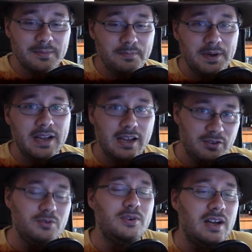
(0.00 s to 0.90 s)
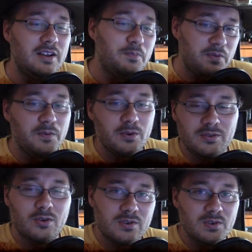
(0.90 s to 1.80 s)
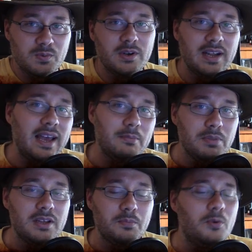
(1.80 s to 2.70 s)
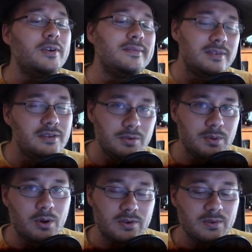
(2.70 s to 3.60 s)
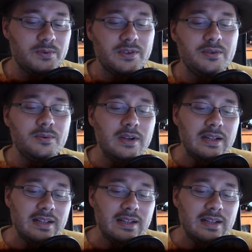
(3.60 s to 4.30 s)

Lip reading: but I do kind of prefer Dark Souls 1 and Bloodborne to Dark Souls 2.